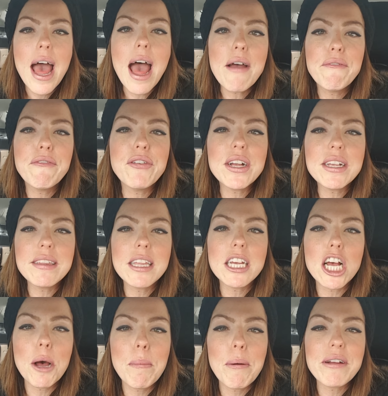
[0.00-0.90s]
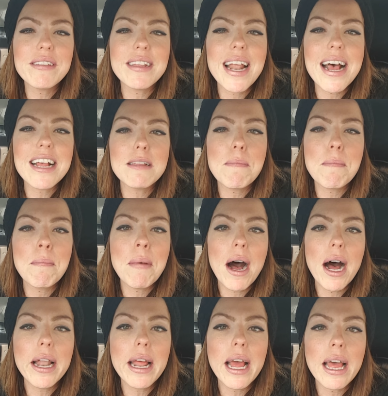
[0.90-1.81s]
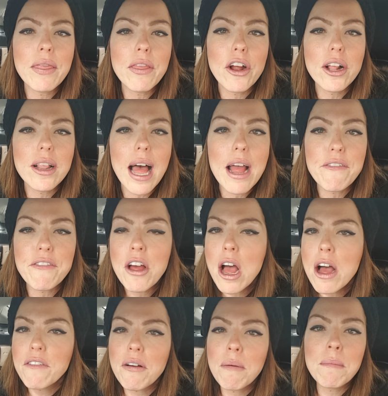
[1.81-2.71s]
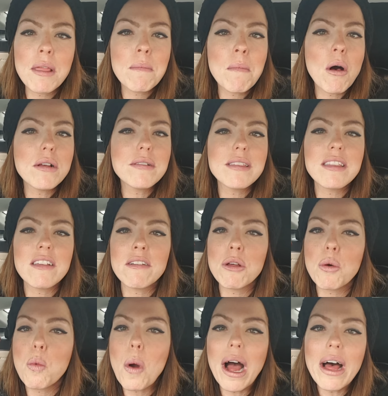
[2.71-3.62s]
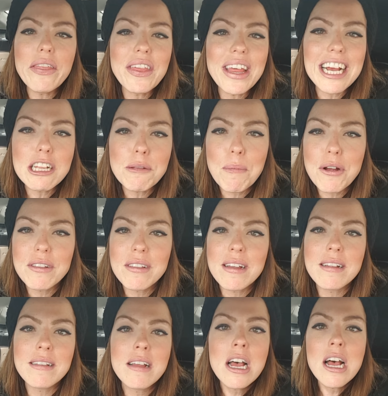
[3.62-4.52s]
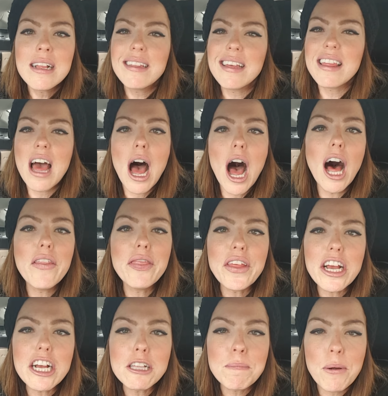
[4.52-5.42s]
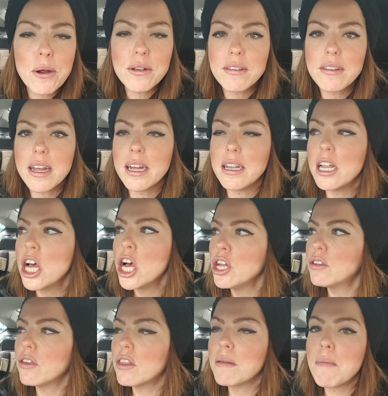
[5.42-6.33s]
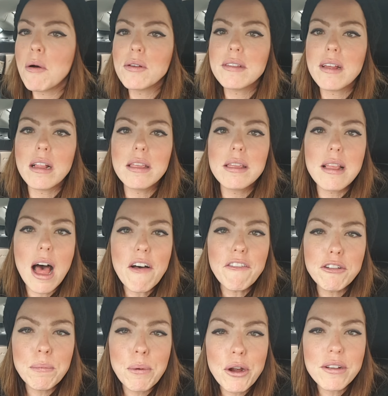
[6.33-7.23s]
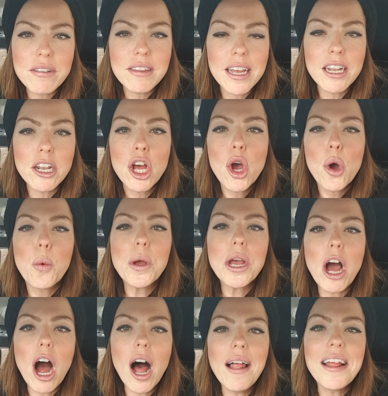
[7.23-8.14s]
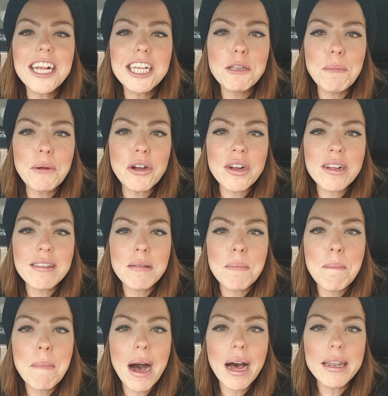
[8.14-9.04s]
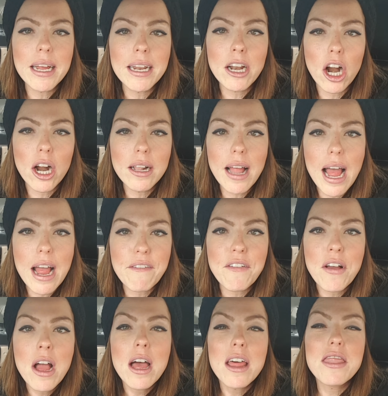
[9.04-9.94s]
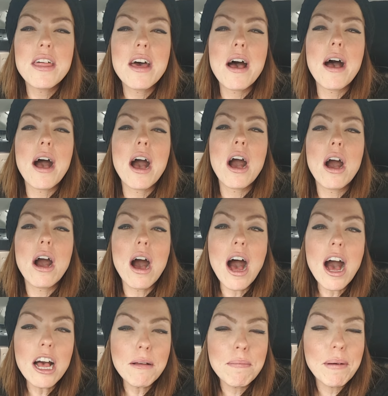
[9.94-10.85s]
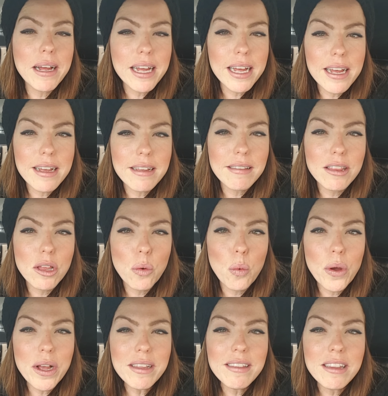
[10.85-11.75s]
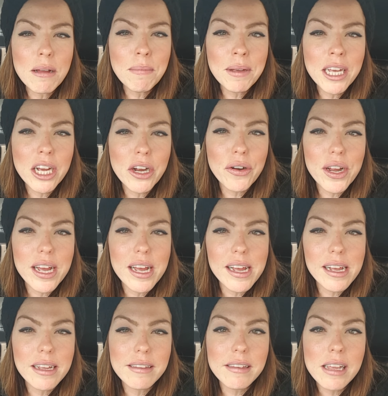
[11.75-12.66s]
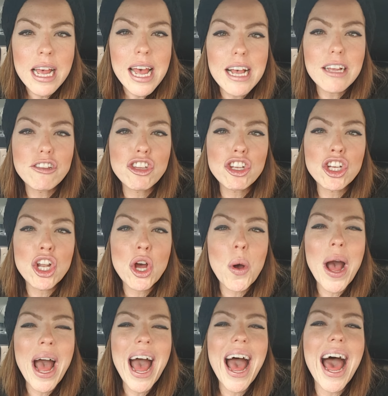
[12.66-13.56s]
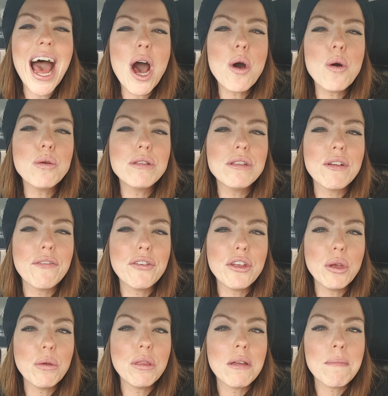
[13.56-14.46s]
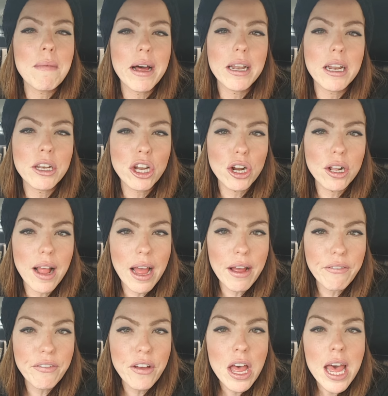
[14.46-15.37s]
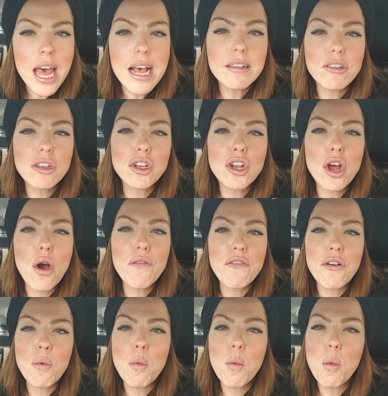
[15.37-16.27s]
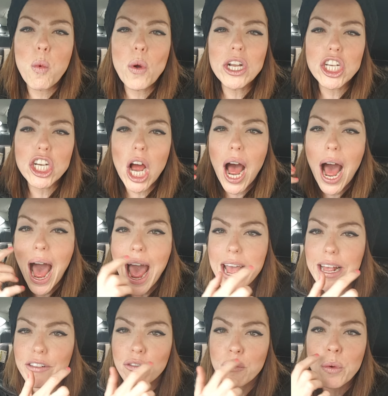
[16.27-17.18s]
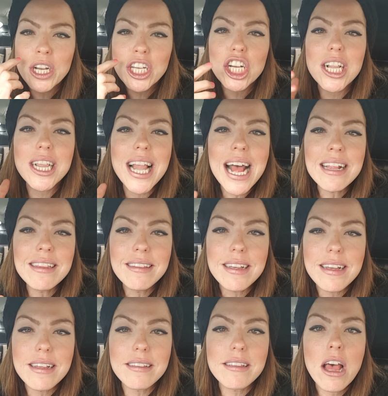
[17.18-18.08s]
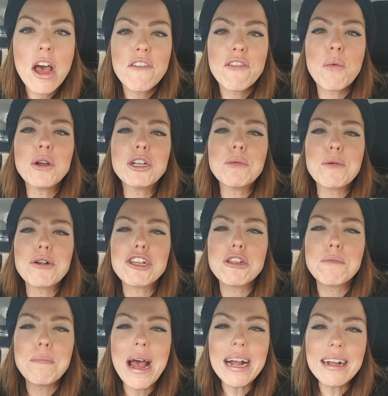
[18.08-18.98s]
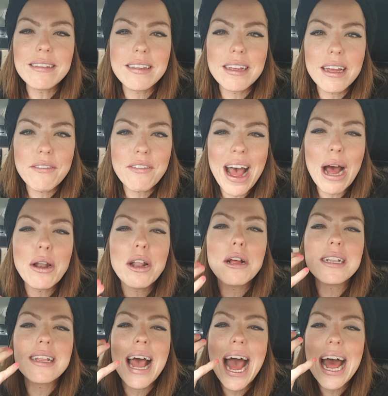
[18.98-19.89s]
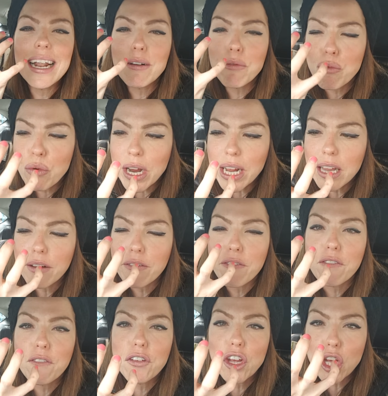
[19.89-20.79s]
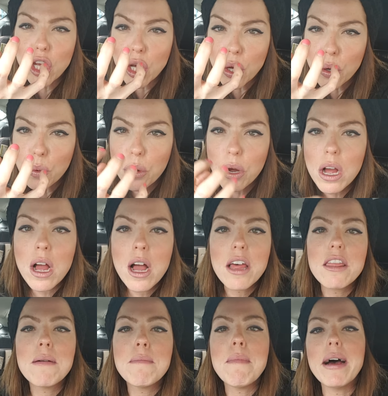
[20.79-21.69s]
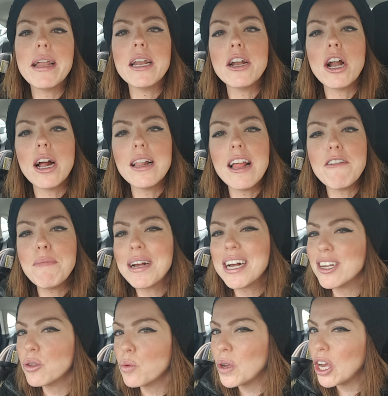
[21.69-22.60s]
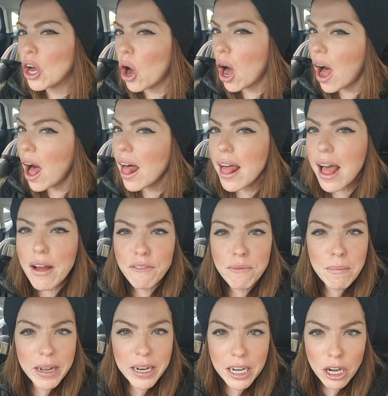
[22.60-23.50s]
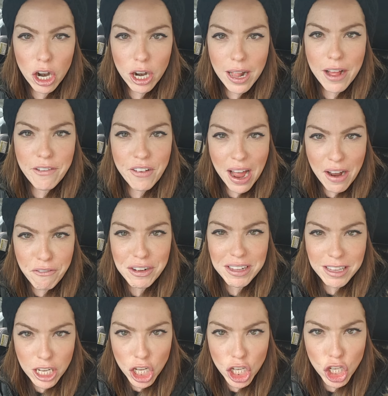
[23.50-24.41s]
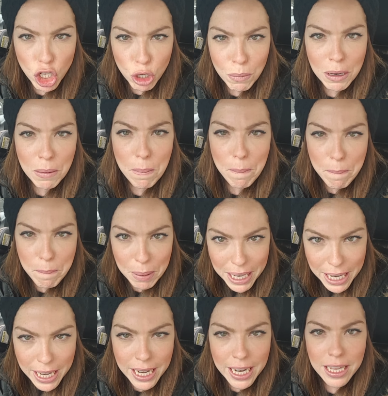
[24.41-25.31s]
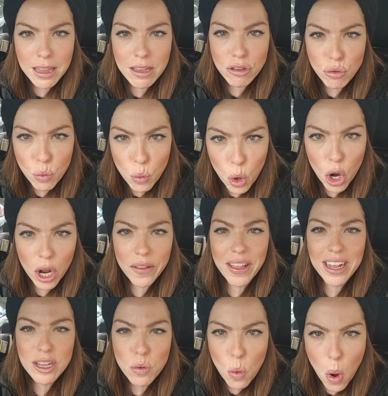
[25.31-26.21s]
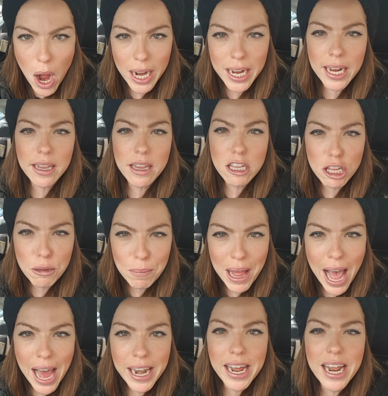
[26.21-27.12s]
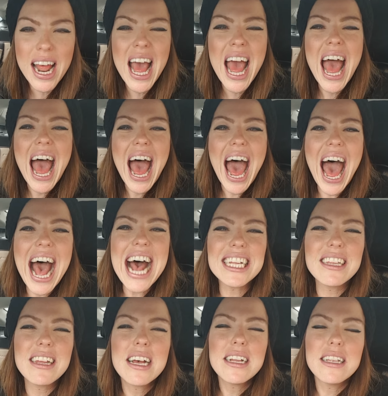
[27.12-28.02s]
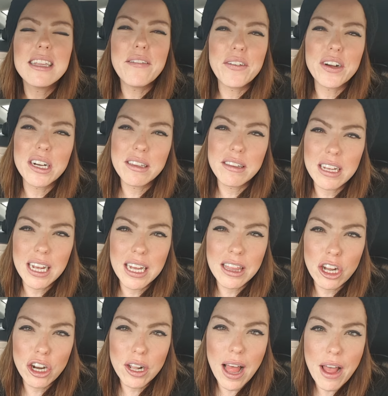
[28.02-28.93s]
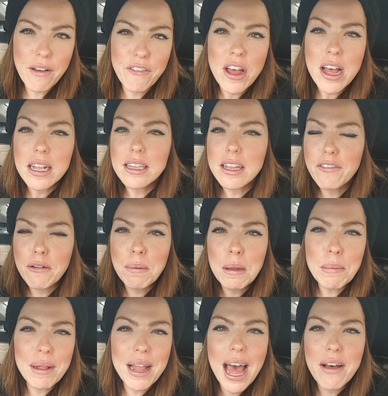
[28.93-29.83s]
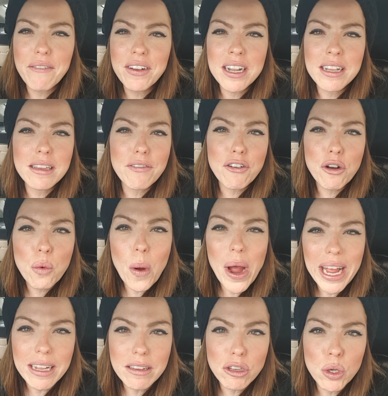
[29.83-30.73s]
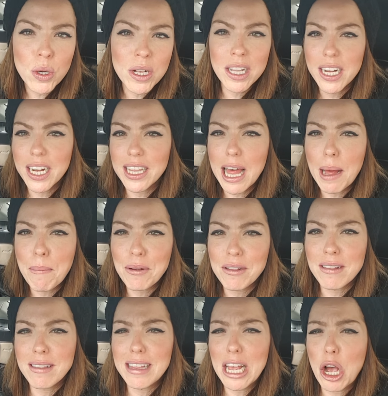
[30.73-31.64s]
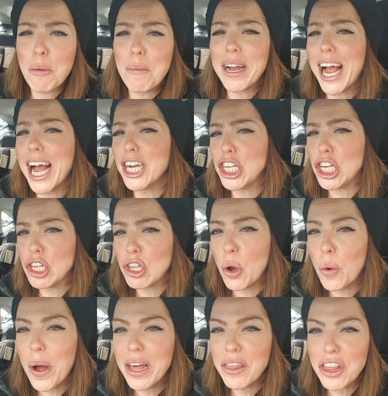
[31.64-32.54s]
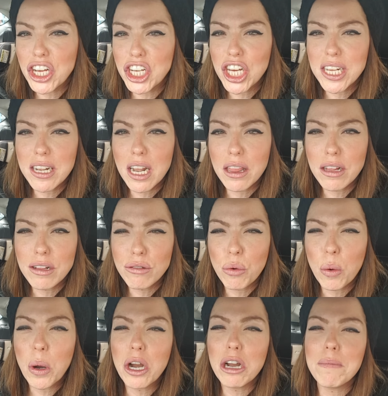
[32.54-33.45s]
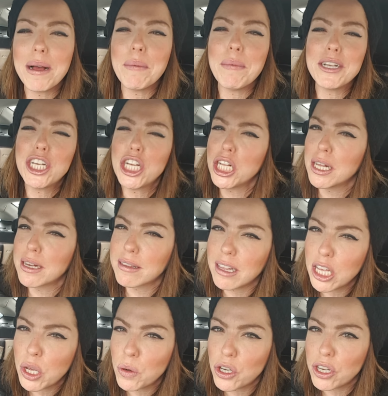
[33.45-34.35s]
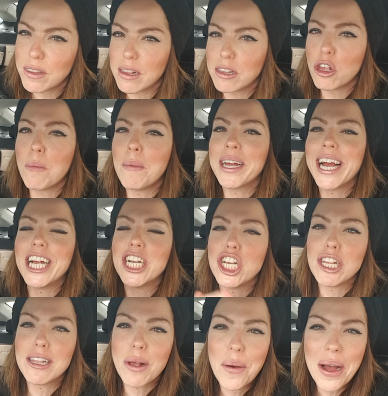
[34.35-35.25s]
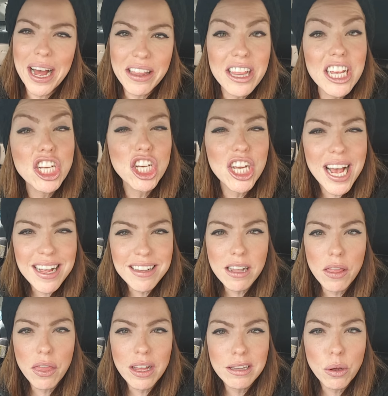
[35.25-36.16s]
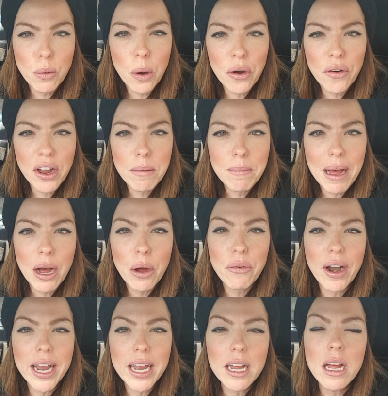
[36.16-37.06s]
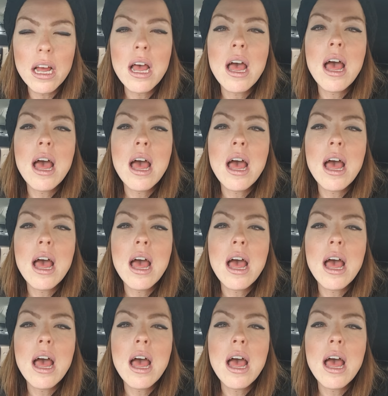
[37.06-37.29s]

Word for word: Every single person has mud in their life. From the most uh, the wealthiest person to the healthiest person to the most loved person, we all experience mud in our life. The chachma is, the wisdom here is, is to know how to view the mud in your life. Is to know from which eyes, from which lenses, from which perspective, how to, how to really view the mud in our life because we all have mud in our life. Every single human being in this world that's walking this planet has difficulty in their life. Different people have it in different ways. You could look at that person and say, oh my gosh, she's so wealthy. She has nothing to worry about. But she looks at you and she says, oh my gosh, she's so healthy. She has nothing to worry about, right?